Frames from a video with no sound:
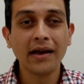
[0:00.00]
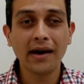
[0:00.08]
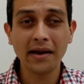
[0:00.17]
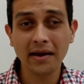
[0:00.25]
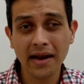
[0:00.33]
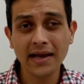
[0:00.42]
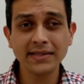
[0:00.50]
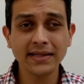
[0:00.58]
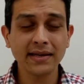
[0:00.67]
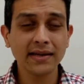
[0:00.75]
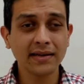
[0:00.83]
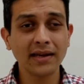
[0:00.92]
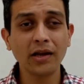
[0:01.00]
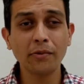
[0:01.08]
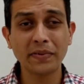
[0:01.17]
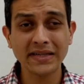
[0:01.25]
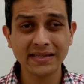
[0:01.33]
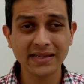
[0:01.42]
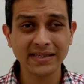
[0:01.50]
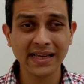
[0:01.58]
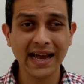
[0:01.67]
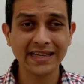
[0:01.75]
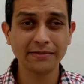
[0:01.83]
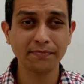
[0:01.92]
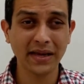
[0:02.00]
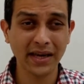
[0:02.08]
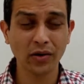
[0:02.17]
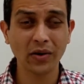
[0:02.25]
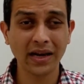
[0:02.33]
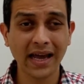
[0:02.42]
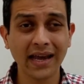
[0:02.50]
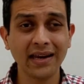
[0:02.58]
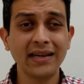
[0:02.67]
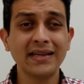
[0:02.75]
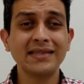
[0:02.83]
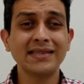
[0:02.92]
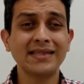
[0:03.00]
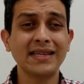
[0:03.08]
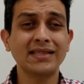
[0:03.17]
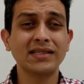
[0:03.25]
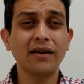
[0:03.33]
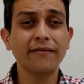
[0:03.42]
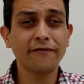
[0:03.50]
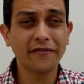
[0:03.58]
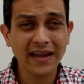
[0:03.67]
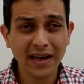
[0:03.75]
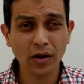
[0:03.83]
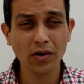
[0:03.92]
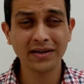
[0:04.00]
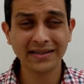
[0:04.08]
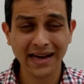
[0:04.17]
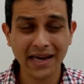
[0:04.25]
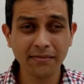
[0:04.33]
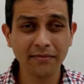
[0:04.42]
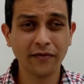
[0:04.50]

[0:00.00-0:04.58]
Unless and until your business has been online since a very long time,